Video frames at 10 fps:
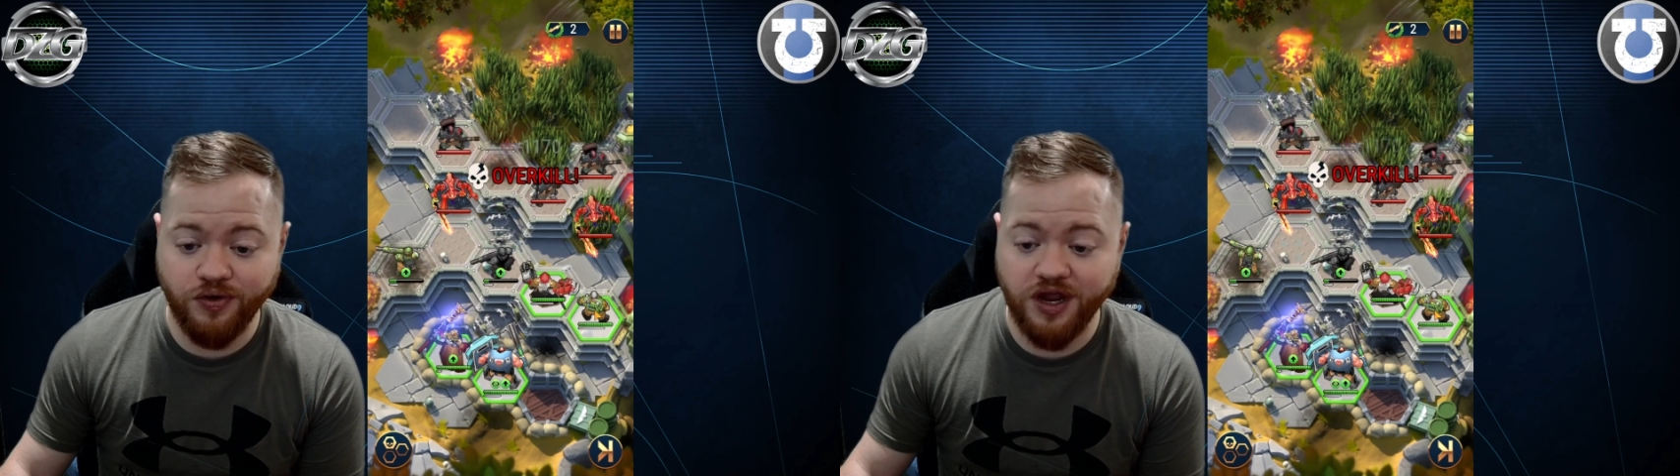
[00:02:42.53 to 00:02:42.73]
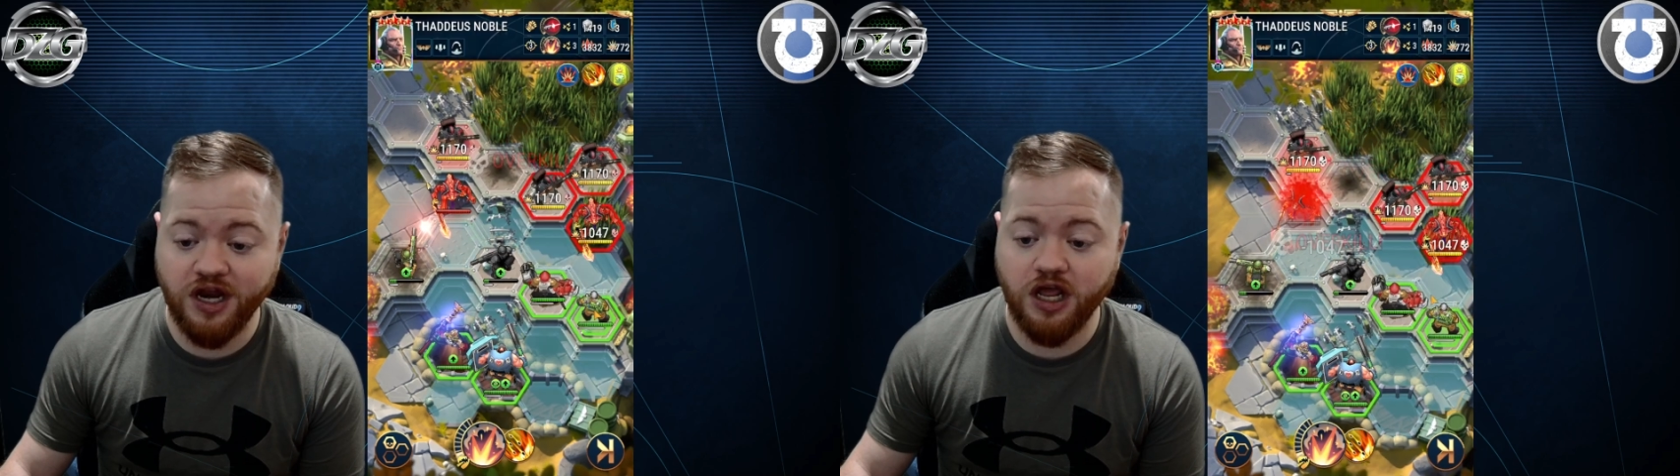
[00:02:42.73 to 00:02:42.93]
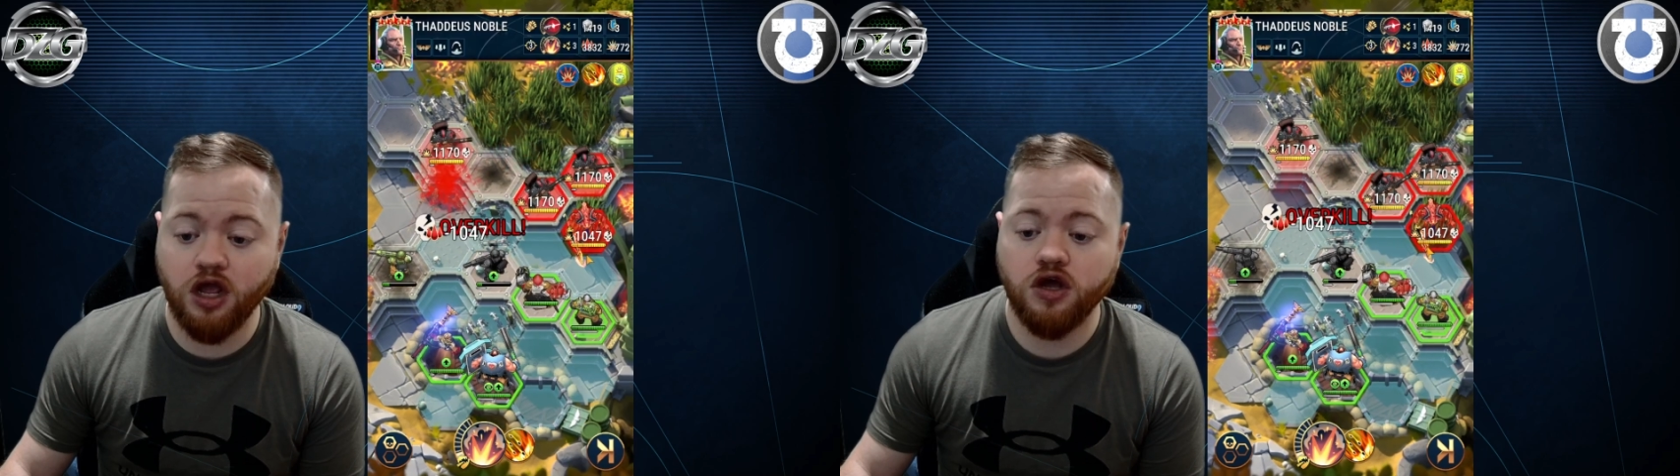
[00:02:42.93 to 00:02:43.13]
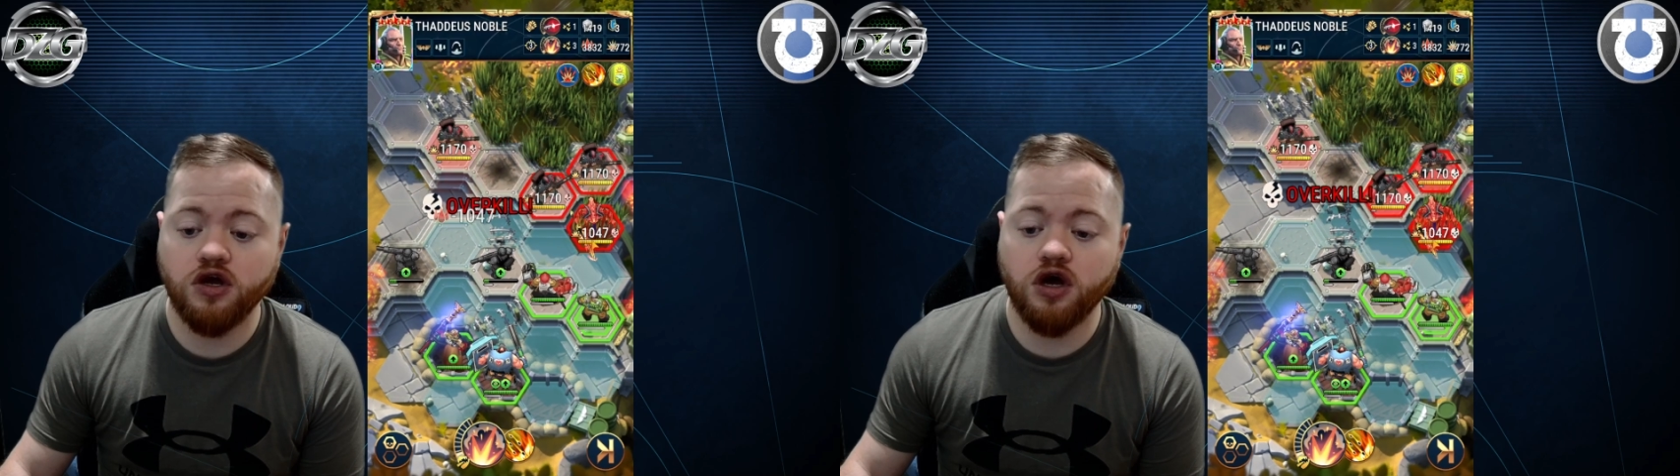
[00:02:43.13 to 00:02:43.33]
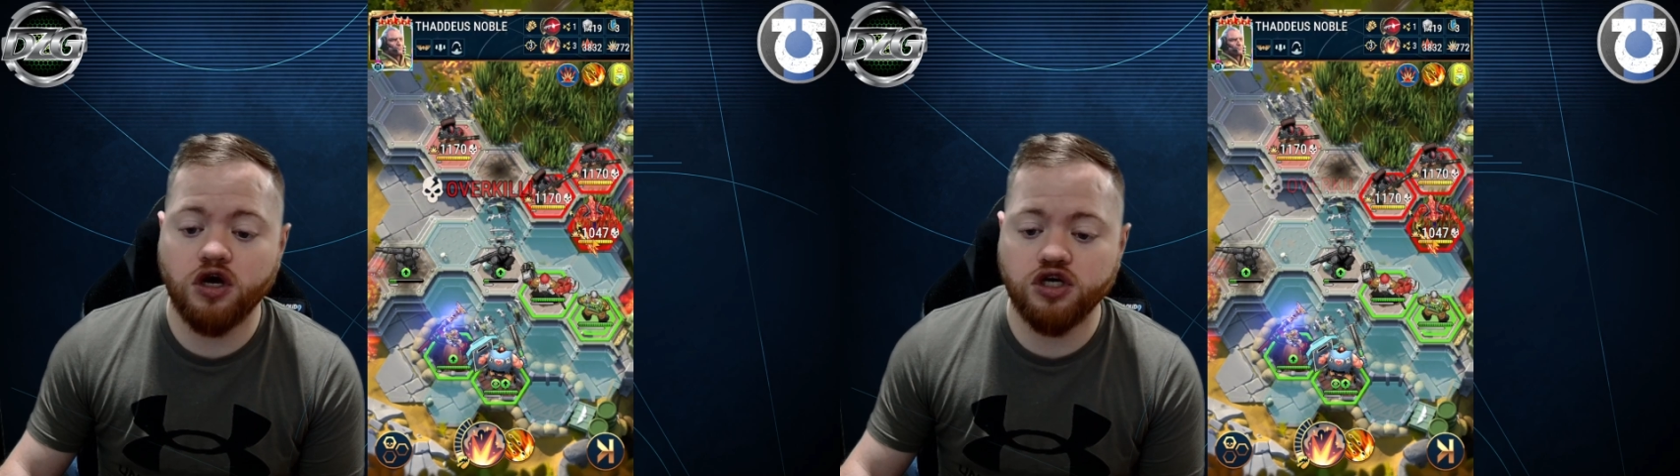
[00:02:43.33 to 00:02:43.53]
getting
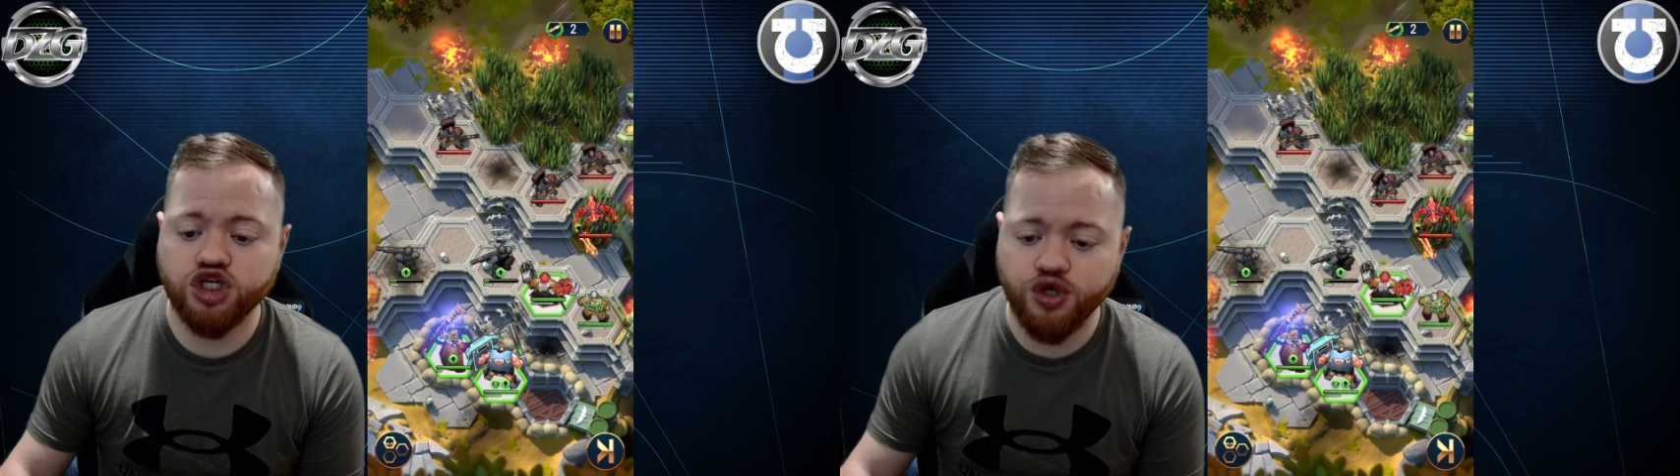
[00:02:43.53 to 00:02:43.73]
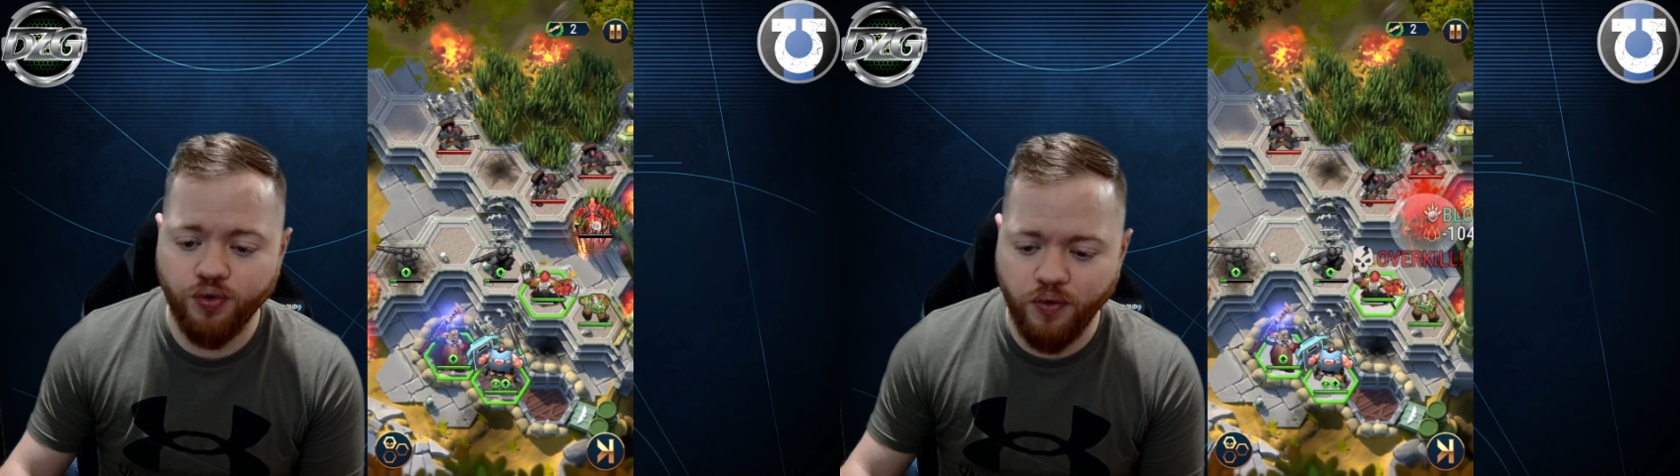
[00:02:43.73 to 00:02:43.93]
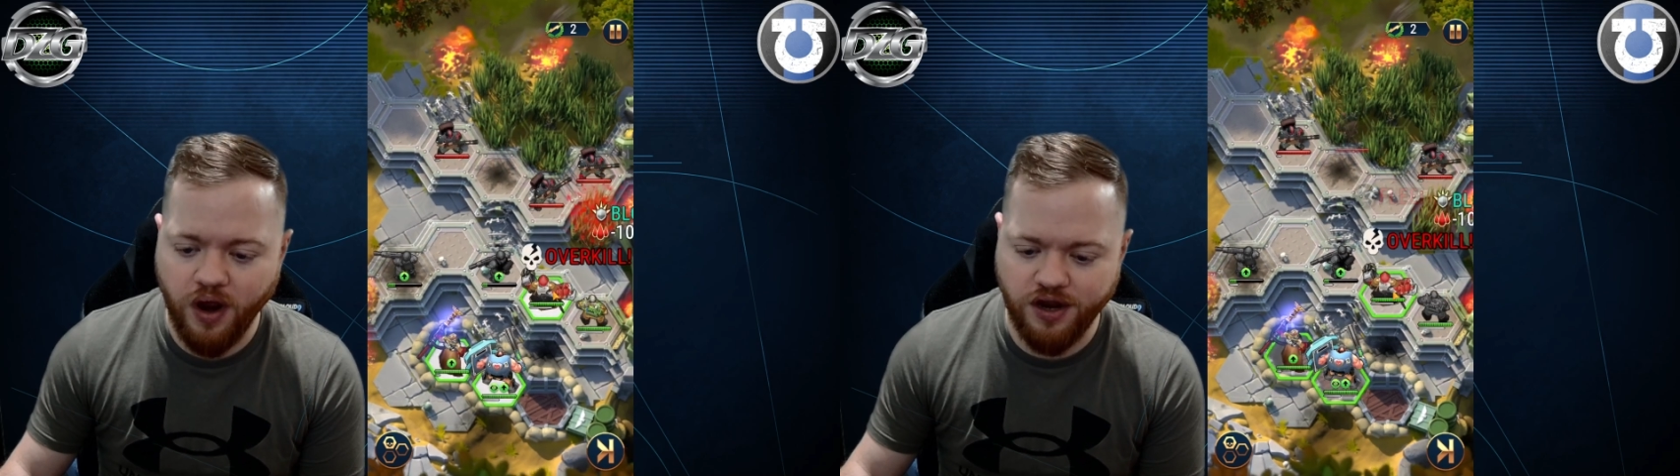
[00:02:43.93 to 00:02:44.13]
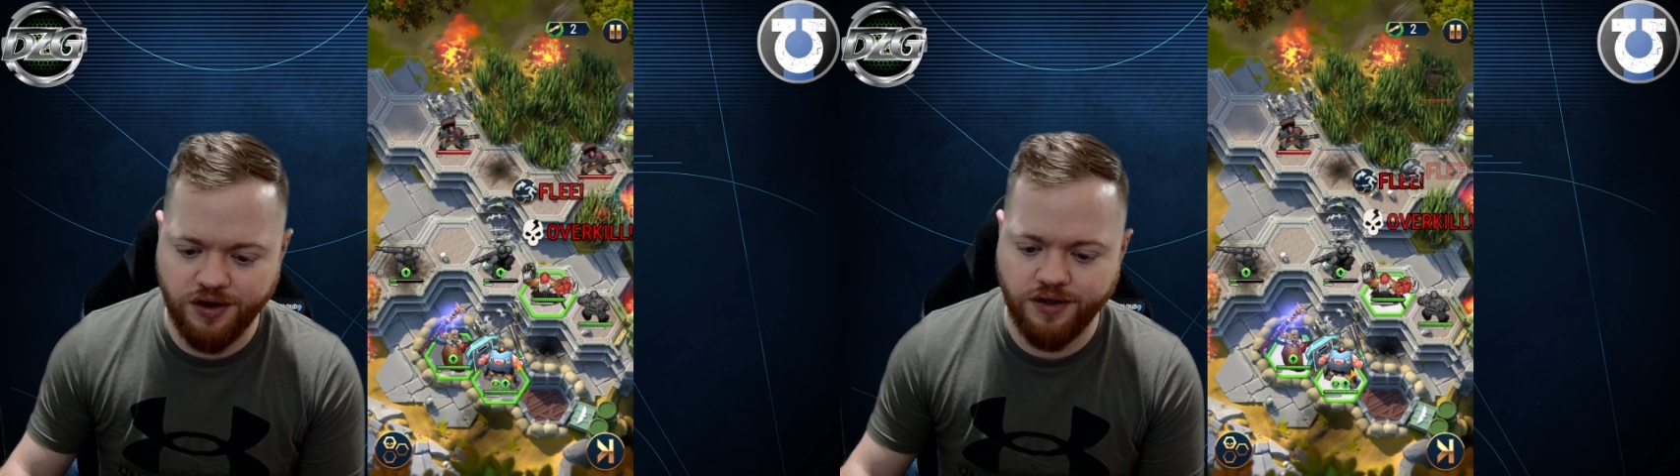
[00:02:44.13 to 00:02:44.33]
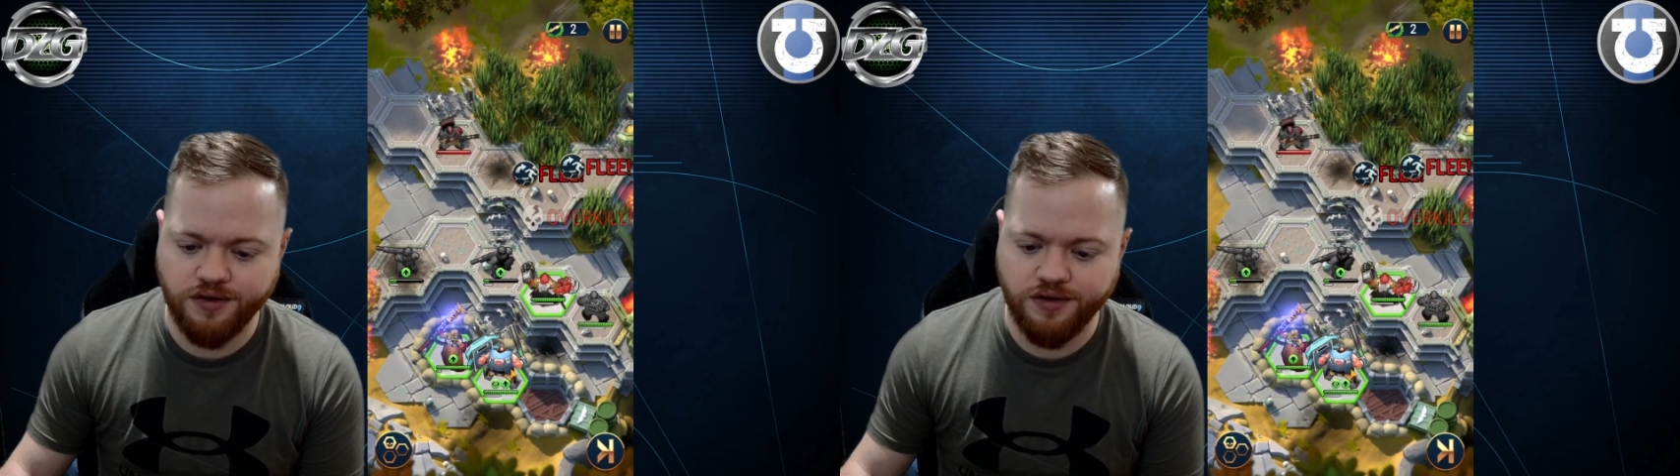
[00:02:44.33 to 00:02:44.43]
shredded.